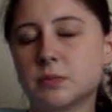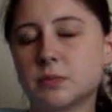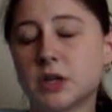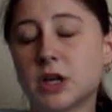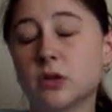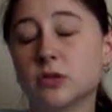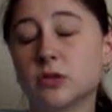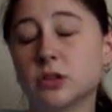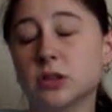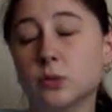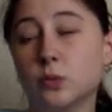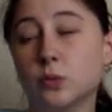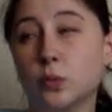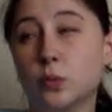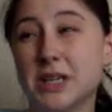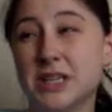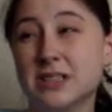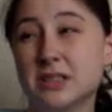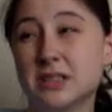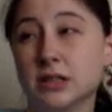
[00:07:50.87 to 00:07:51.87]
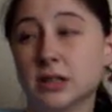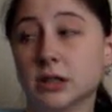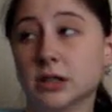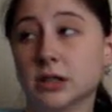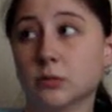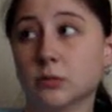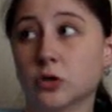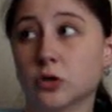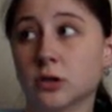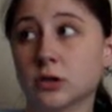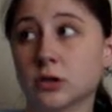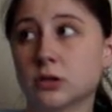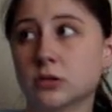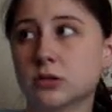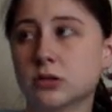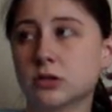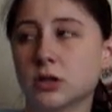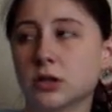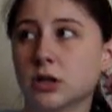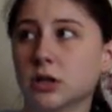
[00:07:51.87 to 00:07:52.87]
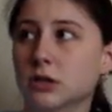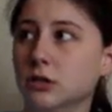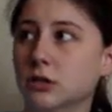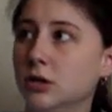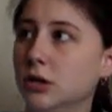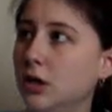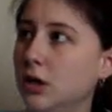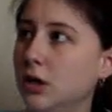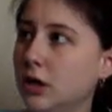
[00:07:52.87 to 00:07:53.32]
I'm not really wheezing anymore, so